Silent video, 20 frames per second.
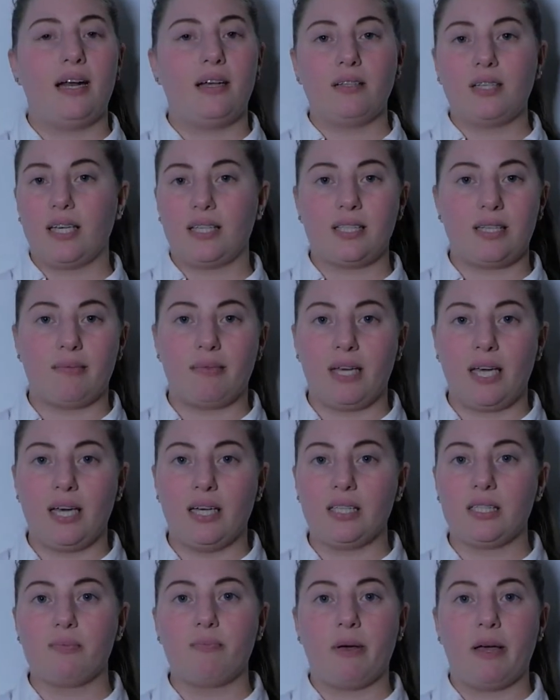I'll get something
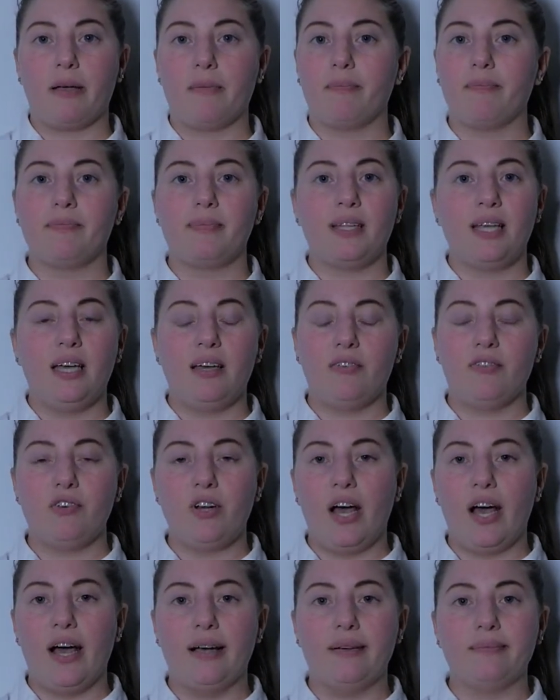else, but if
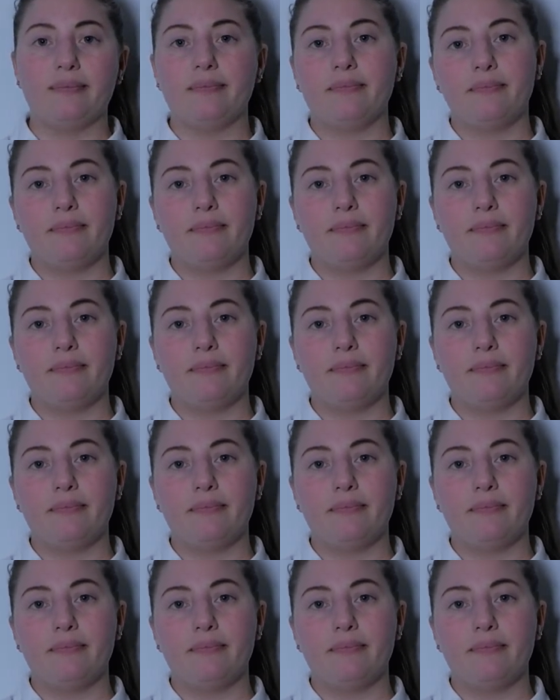not,